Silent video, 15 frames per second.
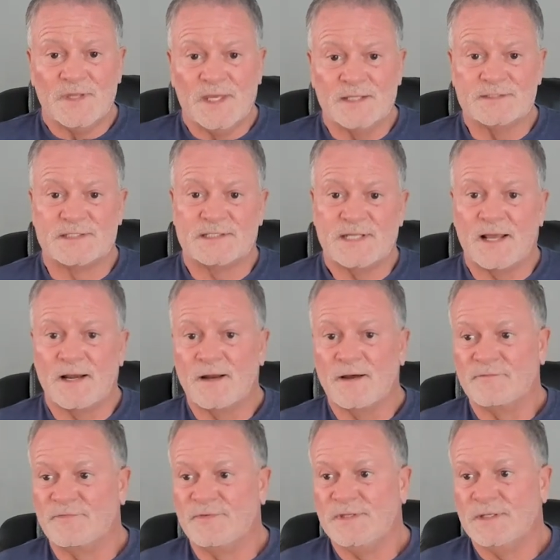instead
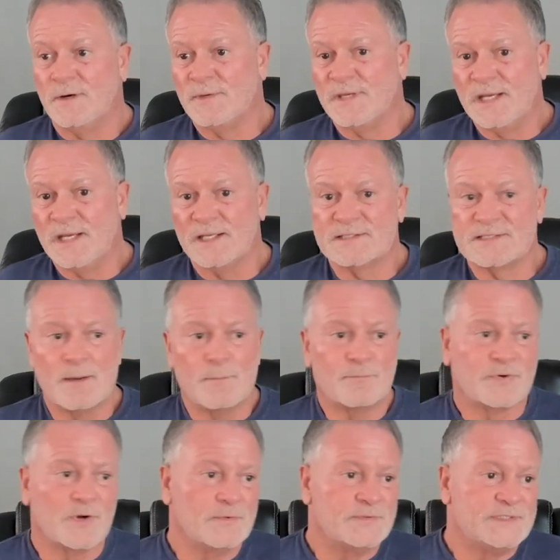of, you know, getting some
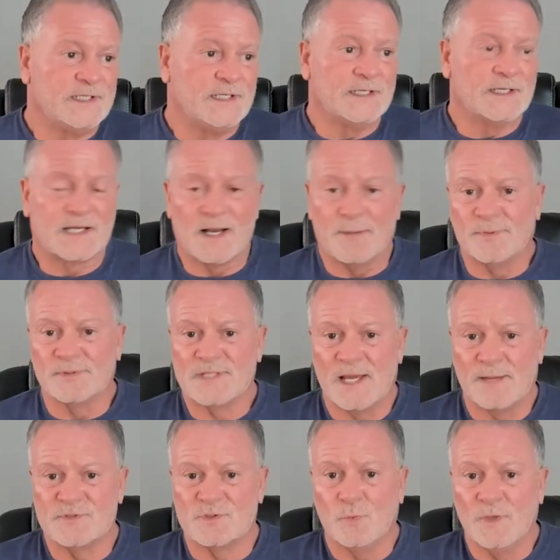protein a couple
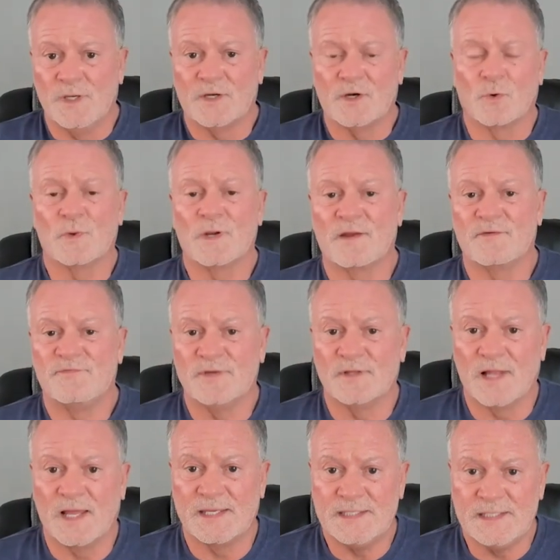times a week or when I
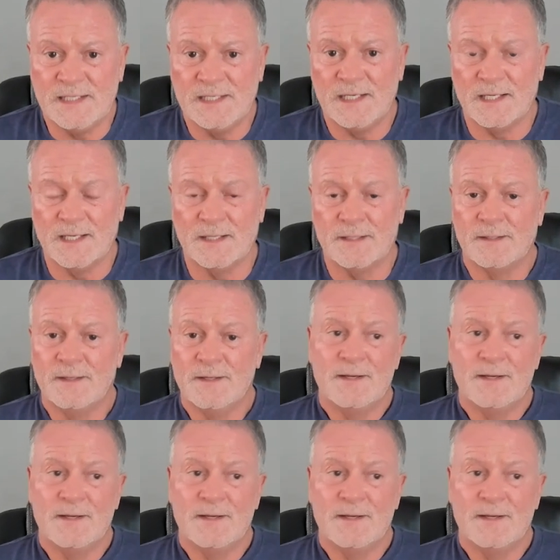feel like eating it.